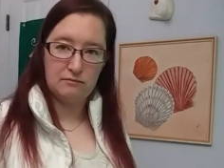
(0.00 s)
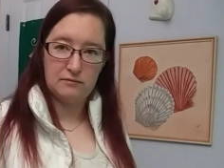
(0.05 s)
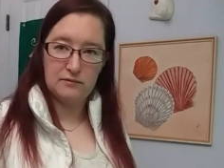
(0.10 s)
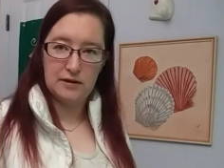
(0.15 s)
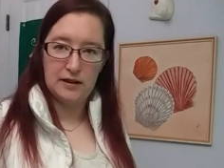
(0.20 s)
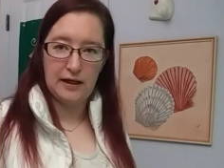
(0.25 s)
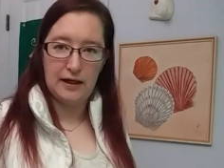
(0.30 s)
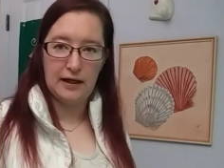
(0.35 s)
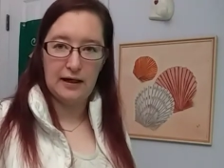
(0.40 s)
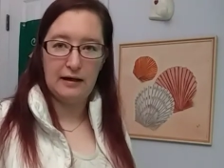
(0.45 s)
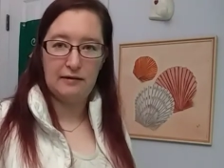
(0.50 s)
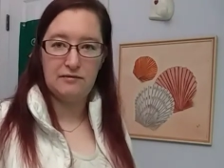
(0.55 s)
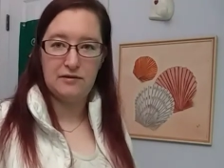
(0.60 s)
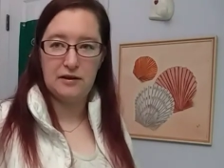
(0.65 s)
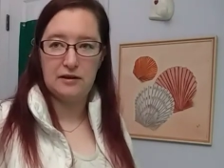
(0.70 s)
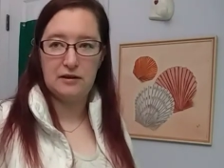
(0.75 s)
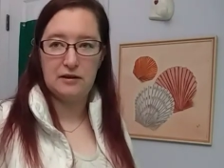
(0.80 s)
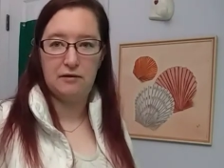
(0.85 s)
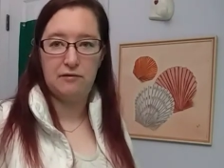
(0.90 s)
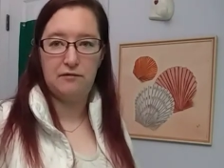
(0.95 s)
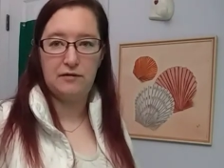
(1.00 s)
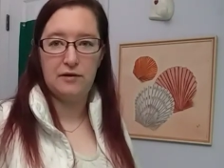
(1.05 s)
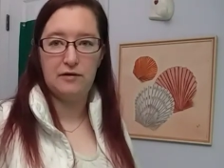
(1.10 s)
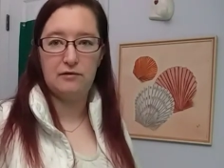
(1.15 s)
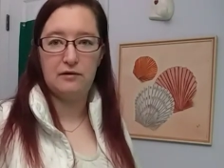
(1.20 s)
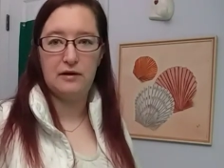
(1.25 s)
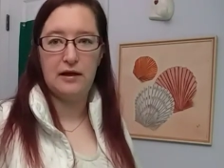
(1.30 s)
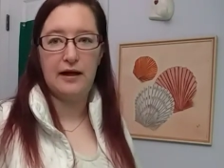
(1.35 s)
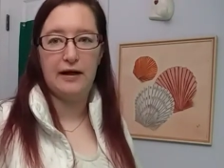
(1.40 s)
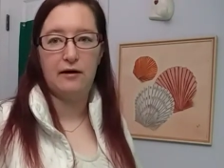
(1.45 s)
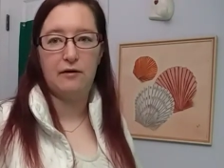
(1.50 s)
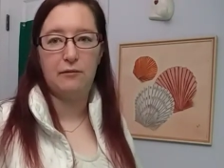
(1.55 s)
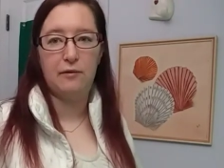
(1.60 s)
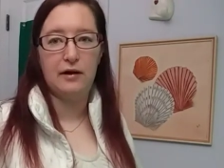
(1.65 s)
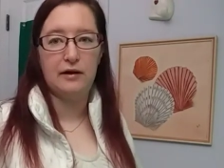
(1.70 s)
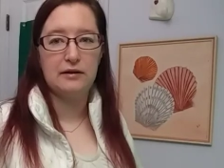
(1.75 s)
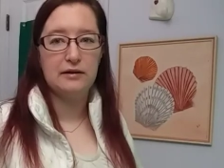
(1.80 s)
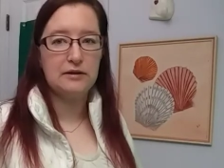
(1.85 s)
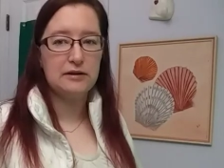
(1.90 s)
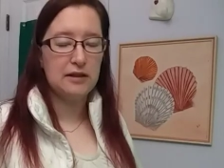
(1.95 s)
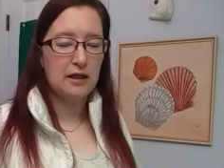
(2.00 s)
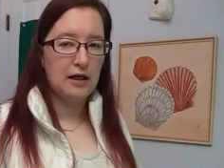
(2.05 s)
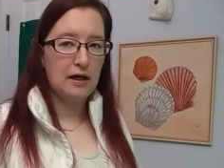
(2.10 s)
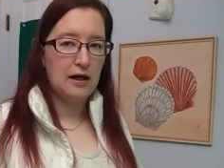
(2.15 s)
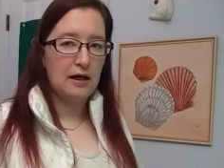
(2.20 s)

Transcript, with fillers: today. I've seen a few Leia ones.